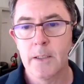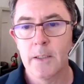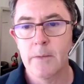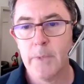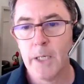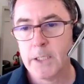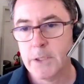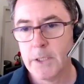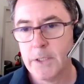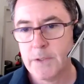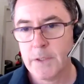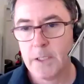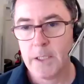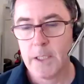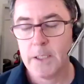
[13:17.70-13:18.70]
much
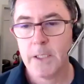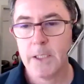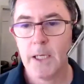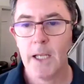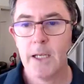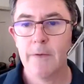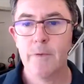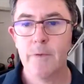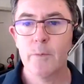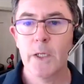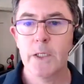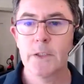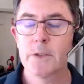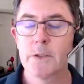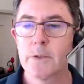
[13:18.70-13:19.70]
easier than you can if you
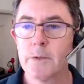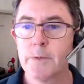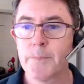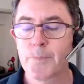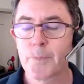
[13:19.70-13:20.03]
went to